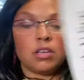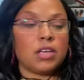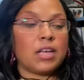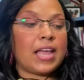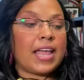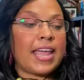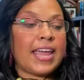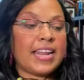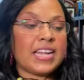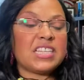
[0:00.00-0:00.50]

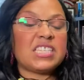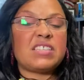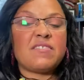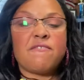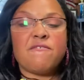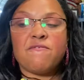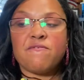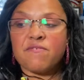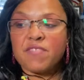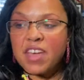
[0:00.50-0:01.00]
it is
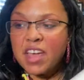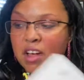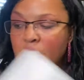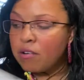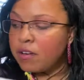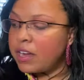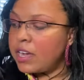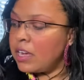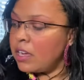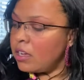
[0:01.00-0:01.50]

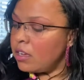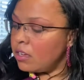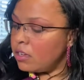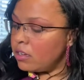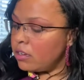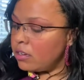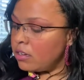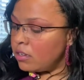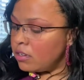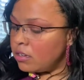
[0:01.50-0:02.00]
very,
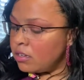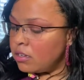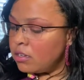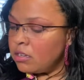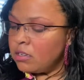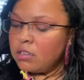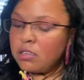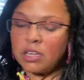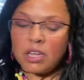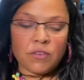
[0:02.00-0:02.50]

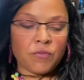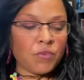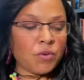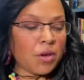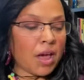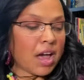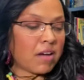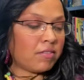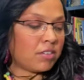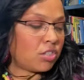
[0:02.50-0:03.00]
if you
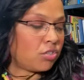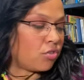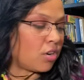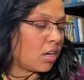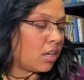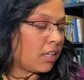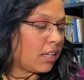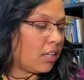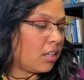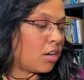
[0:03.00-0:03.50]
have a
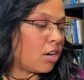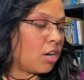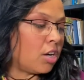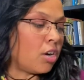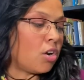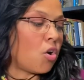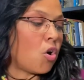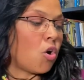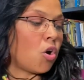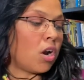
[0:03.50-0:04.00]
struggling
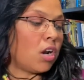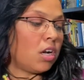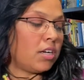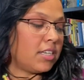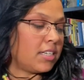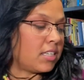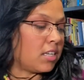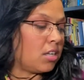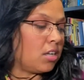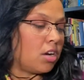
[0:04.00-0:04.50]
learner or
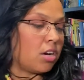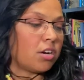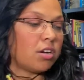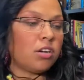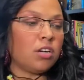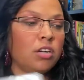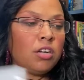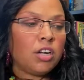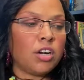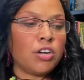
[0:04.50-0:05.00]
just a
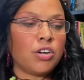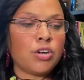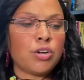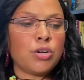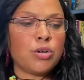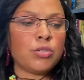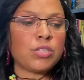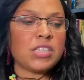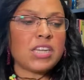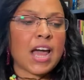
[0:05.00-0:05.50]
learner
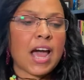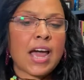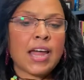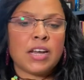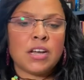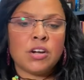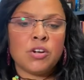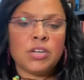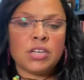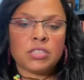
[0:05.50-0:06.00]

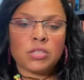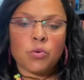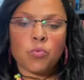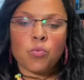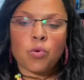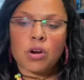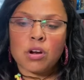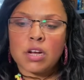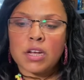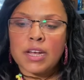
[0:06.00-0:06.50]
who doesn't
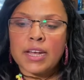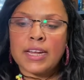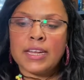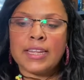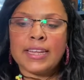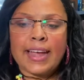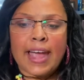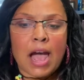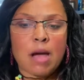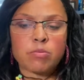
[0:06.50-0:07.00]
work in
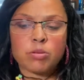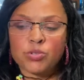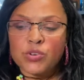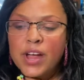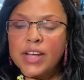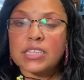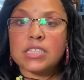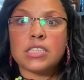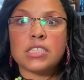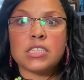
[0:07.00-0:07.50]
the
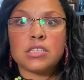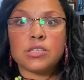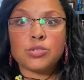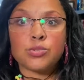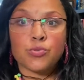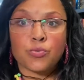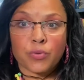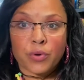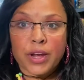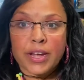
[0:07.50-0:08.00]
abstracts, this is
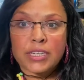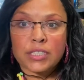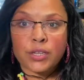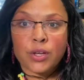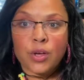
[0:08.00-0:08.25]
great.